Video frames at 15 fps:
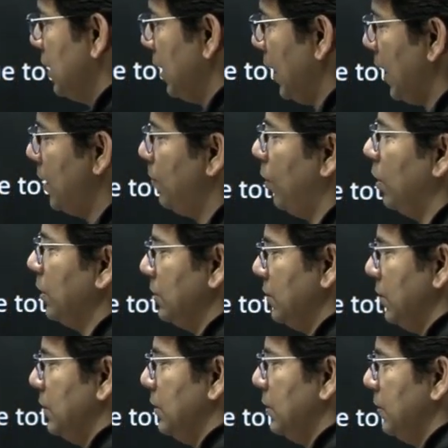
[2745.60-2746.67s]
and
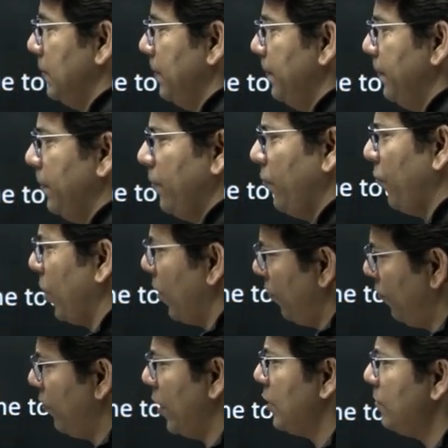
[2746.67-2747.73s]
policies,
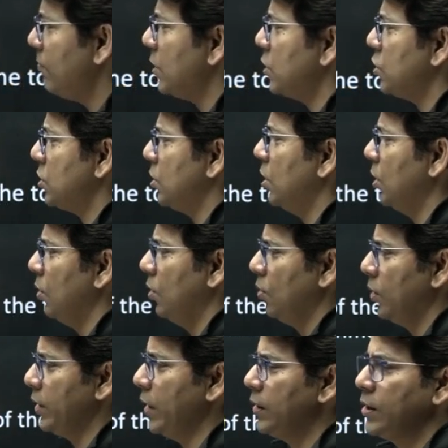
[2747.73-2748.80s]
very much
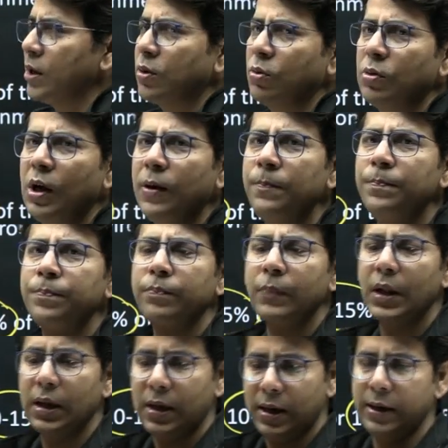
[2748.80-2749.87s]
oriented to the
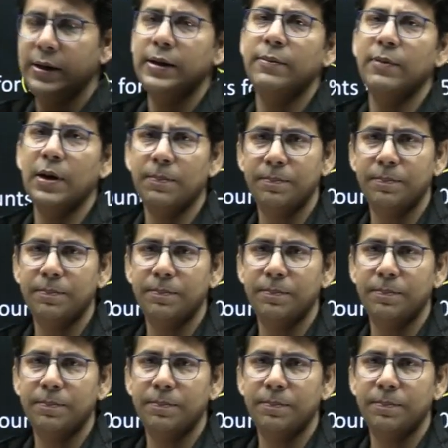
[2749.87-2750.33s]
current development.